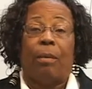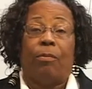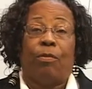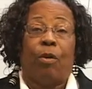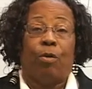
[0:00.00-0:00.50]

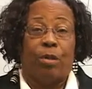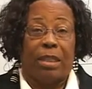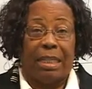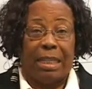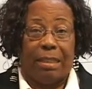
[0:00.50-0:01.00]
for a
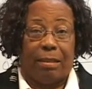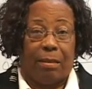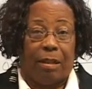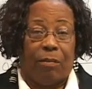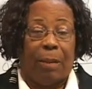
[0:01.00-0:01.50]
receipt
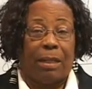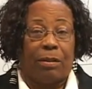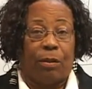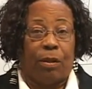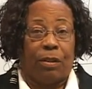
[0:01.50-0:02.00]
to give back to
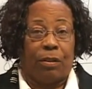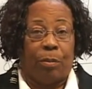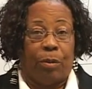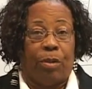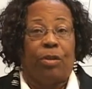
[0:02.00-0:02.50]
the
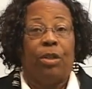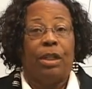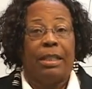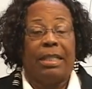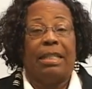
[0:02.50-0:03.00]
customers,
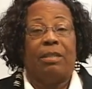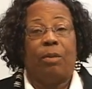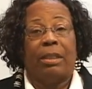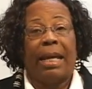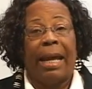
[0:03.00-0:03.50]
this is
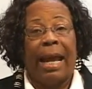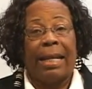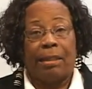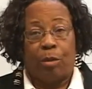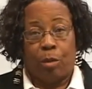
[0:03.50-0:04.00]
what I
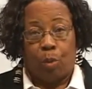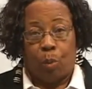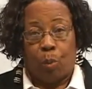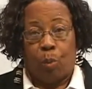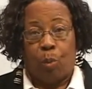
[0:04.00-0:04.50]
had to do.